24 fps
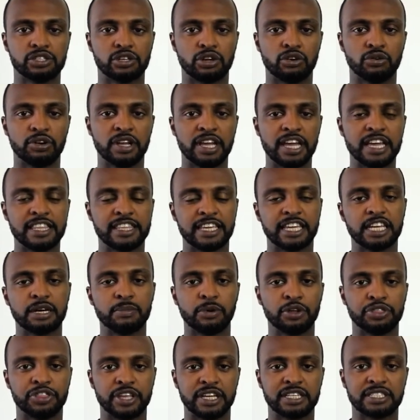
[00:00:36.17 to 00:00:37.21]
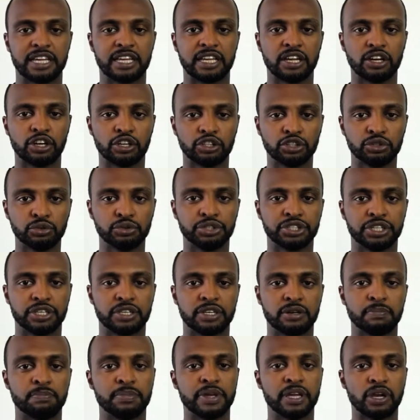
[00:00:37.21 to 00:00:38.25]
So thinking about things like
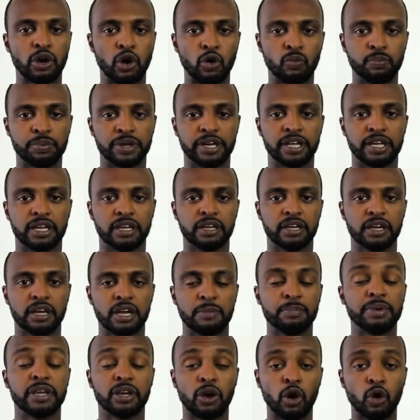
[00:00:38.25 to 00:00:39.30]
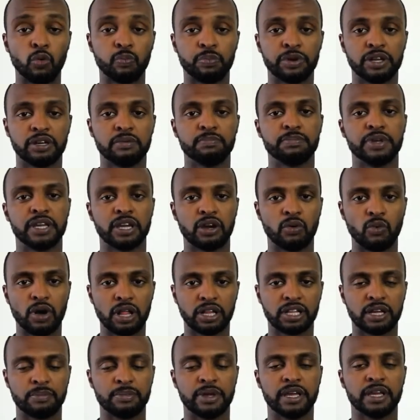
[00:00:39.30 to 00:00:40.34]
inclusion, being open, being
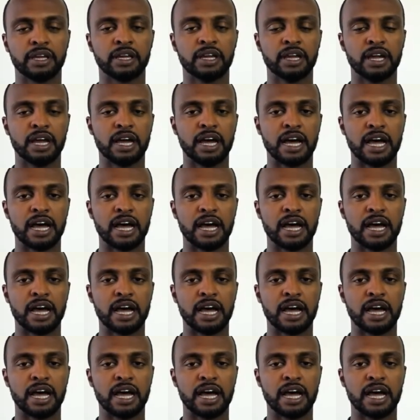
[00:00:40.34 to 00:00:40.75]
welcoming,